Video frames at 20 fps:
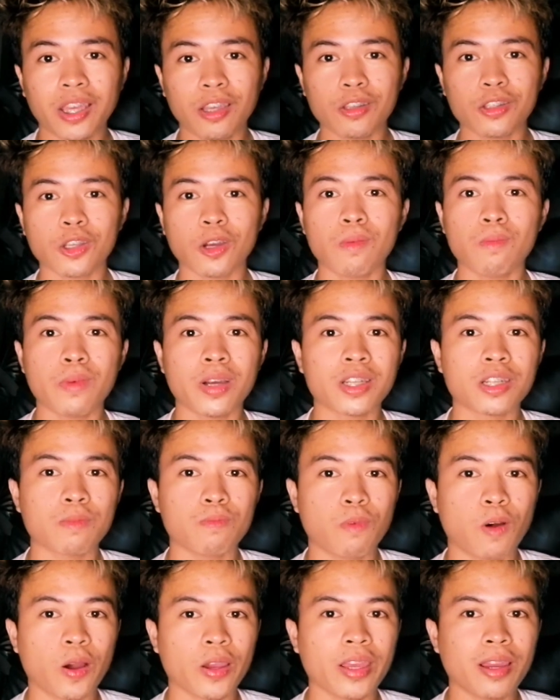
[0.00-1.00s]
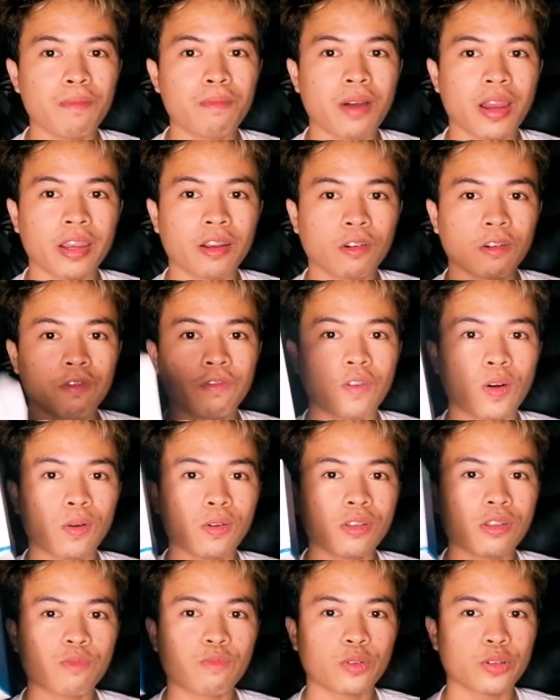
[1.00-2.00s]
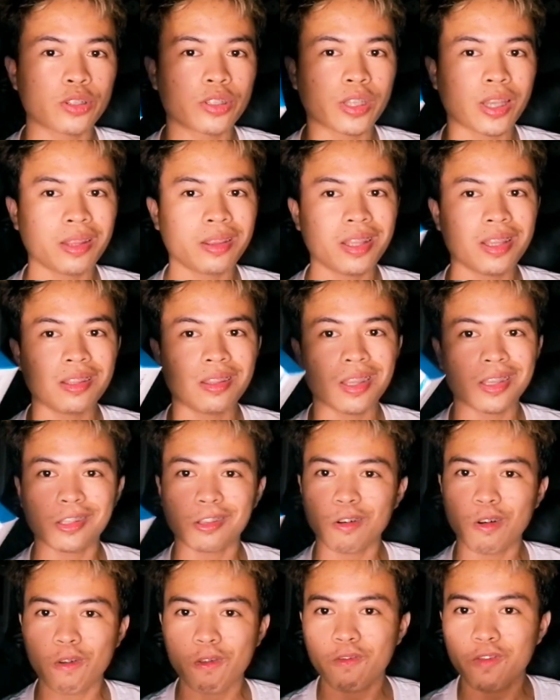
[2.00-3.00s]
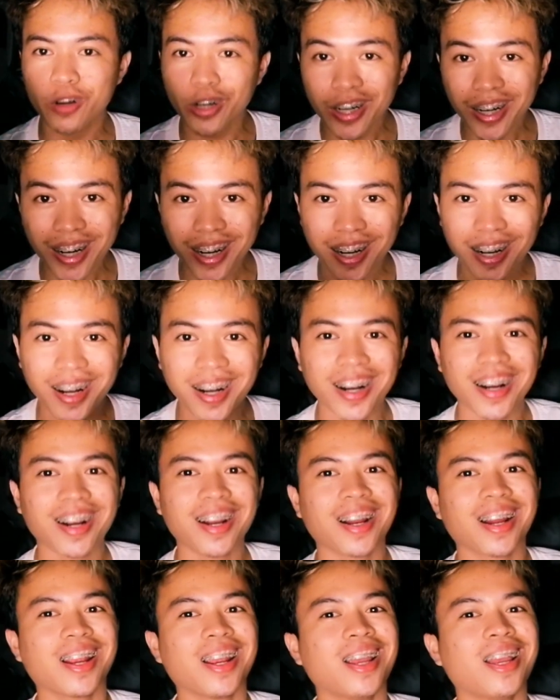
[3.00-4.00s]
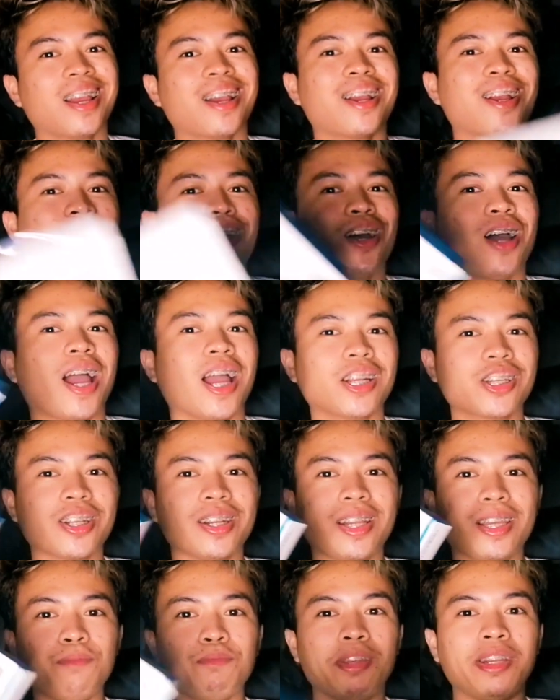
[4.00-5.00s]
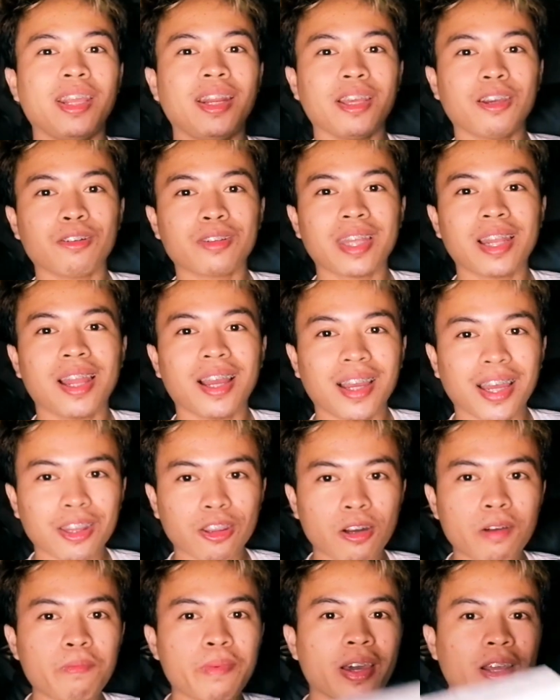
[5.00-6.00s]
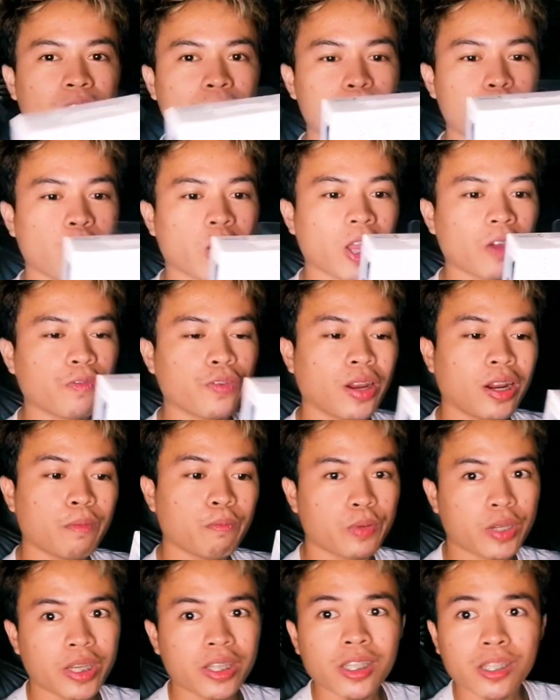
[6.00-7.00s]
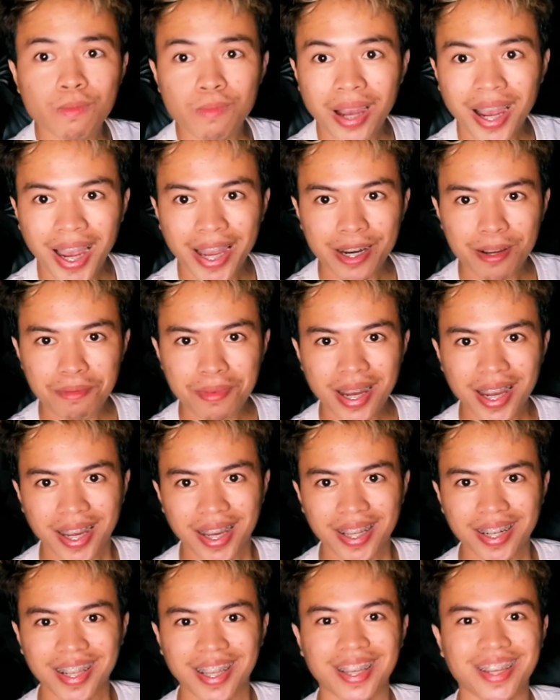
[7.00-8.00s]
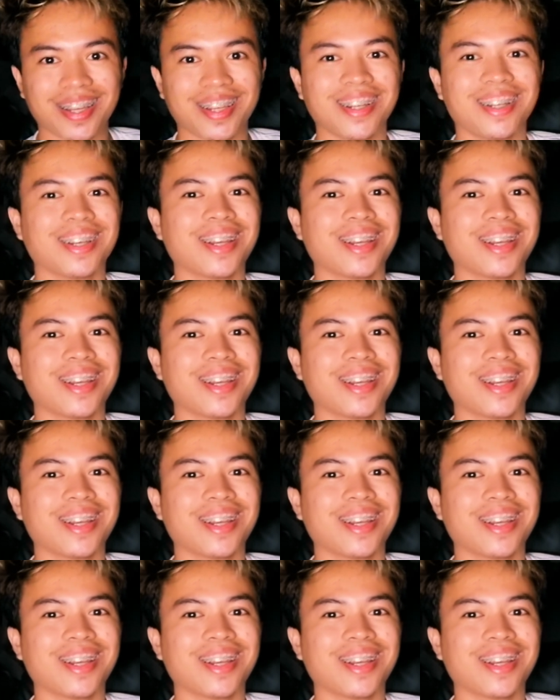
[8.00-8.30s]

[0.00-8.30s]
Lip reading: Thank you so much, Boya Microphones, for sending this over. Actually, binili ko talaga to, pero Boya Philippines, baka naman.